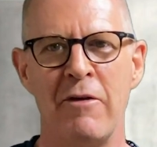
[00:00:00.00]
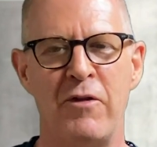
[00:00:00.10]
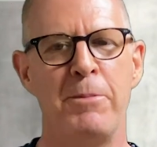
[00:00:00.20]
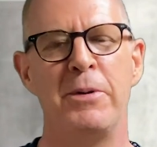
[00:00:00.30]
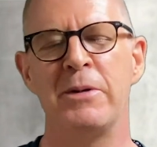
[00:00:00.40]

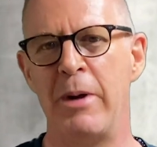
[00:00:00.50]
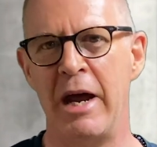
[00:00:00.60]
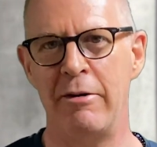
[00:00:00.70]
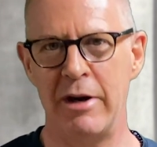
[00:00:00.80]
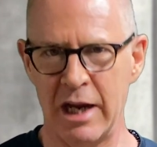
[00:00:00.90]
for
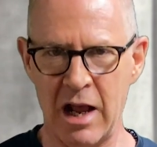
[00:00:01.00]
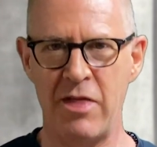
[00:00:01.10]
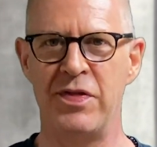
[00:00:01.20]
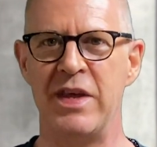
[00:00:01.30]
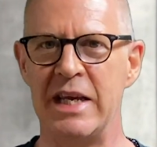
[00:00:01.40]
preparing
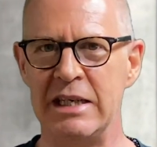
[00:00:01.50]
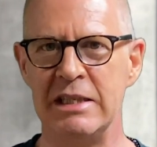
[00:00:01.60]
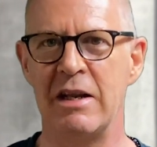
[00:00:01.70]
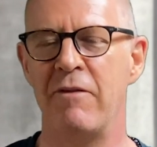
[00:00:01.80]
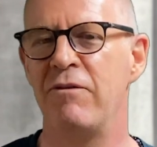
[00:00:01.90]

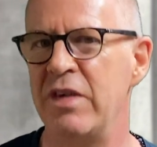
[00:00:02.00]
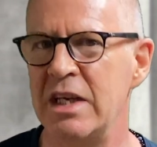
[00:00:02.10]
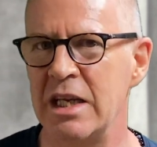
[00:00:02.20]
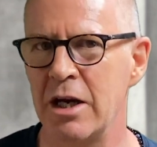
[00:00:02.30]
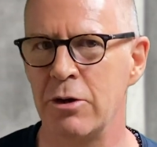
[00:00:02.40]
these
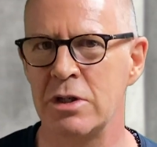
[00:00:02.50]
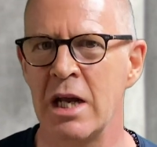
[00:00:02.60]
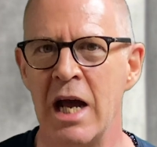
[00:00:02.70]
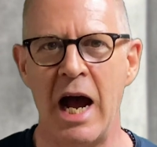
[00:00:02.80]
videos.